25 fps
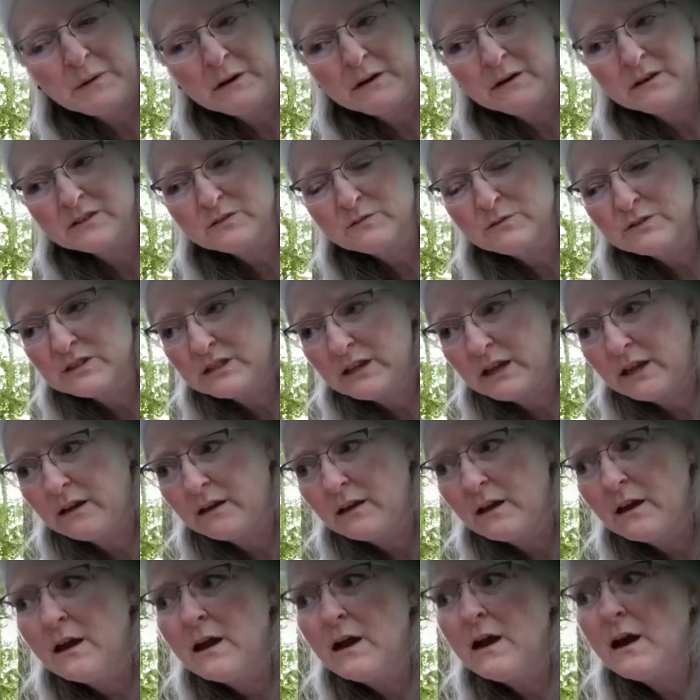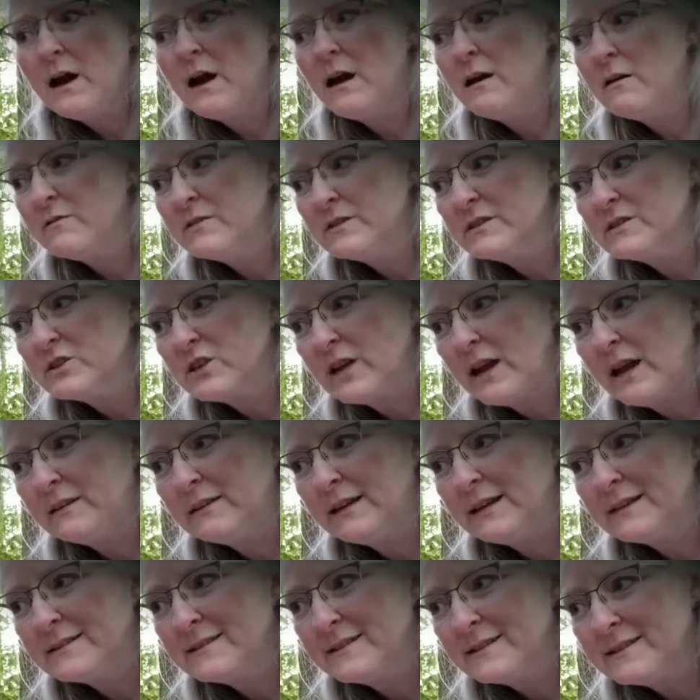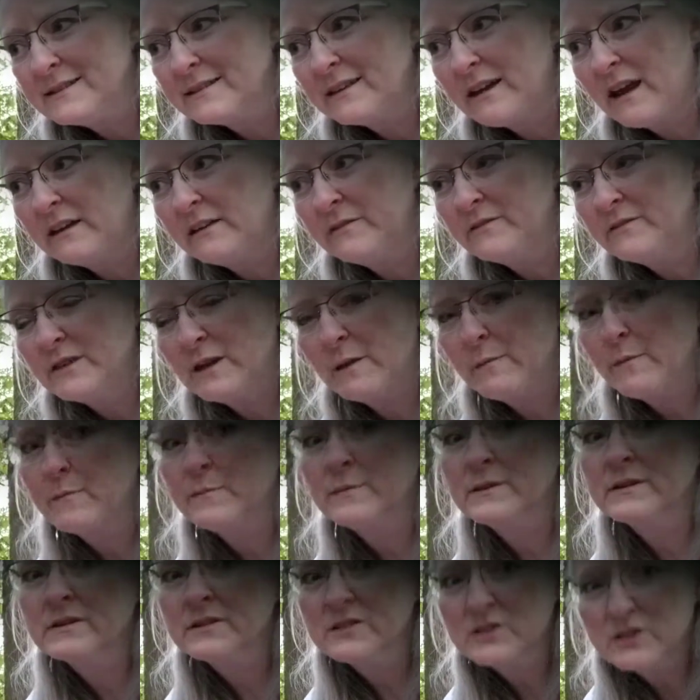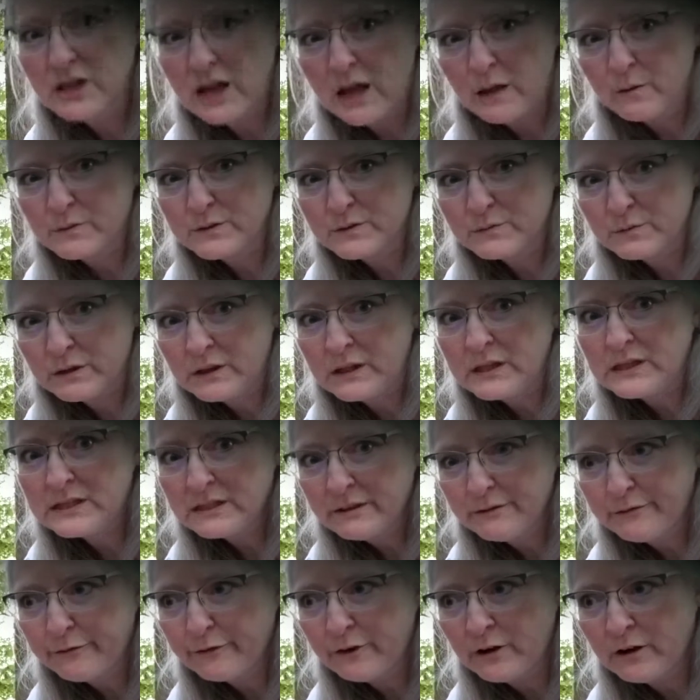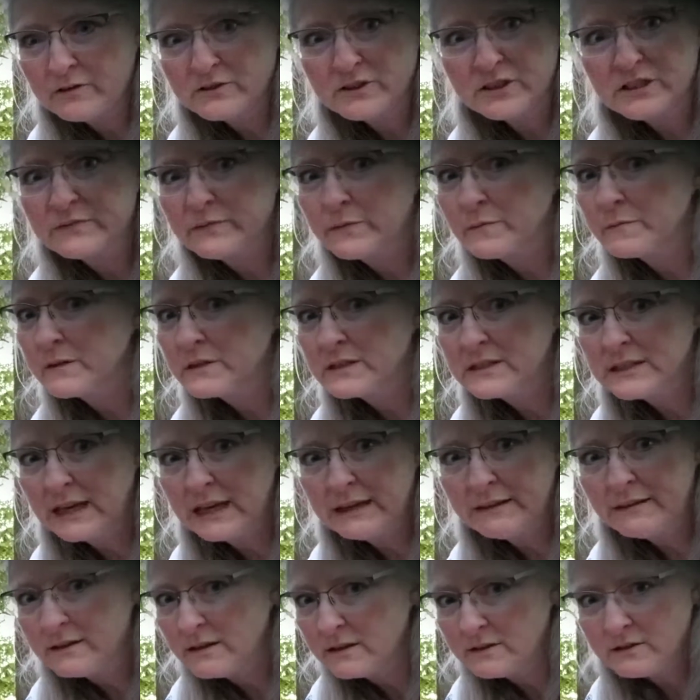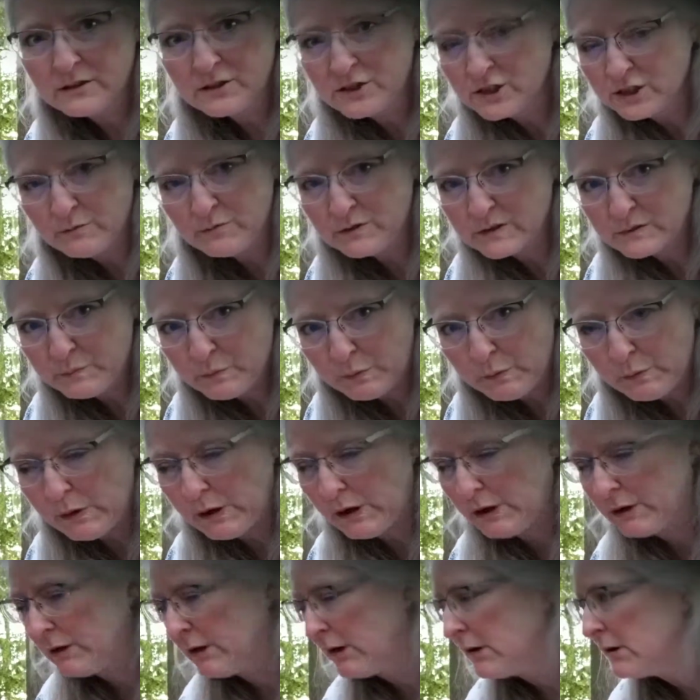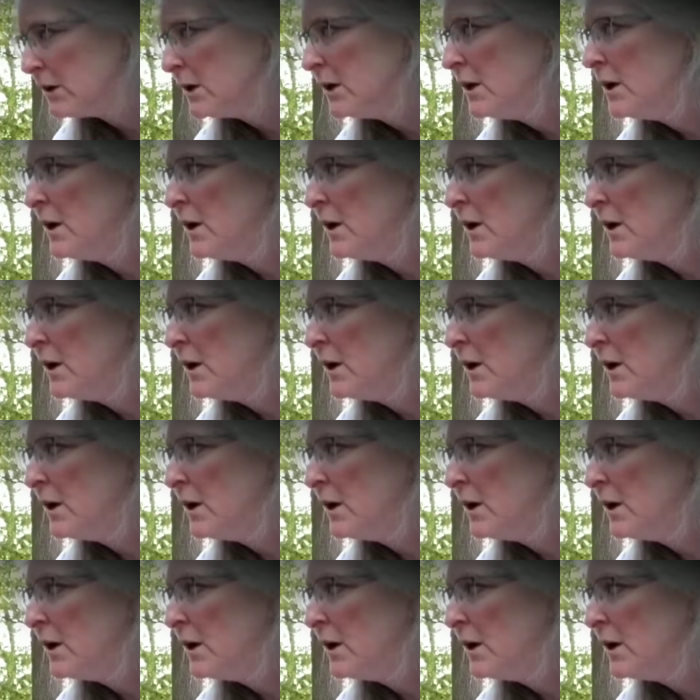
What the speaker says: Parents will say, oh, this child has this kind of temperament, this child is really different just from the day that she was born, or